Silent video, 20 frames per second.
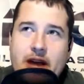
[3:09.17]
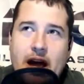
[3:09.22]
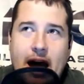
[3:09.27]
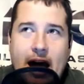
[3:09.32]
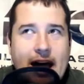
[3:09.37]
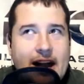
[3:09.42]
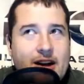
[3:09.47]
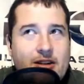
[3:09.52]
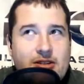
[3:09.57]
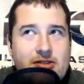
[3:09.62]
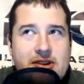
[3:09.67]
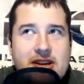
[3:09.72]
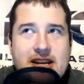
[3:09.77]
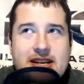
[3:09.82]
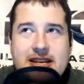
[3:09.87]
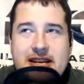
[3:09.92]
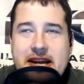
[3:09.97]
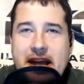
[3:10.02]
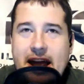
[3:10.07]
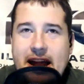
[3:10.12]
I don't
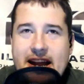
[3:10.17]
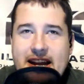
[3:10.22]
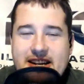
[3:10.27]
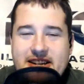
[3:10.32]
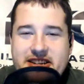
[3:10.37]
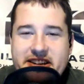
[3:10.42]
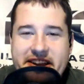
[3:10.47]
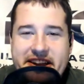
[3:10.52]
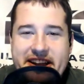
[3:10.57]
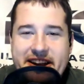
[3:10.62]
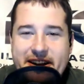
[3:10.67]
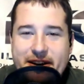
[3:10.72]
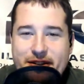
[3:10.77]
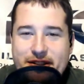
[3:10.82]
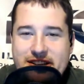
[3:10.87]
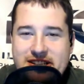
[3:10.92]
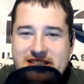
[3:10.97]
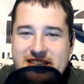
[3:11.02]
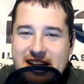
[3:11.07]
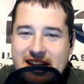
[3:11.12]
need to get into you know
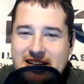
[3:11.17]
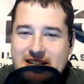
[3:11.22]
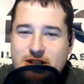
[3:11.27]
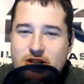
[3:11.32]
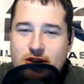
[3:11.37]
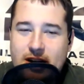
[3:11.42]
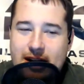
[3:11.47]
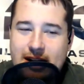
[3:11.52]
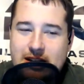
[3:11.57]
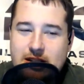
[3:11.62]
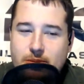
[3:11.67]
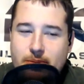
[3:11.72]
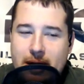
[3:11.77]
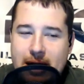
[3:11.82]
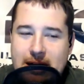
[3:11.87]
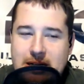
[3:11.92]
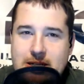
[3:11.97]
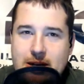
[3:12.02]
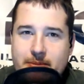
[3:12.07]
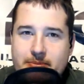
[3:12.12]
the Saints Giants
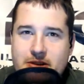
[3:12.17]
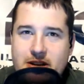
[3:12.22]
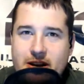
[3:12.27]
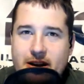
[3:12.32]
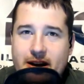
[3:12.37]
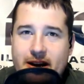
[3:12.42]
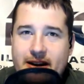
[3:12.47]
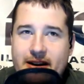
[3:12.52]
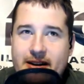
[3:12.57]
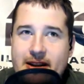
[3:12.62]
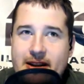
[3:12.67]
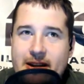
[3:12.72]
matchup to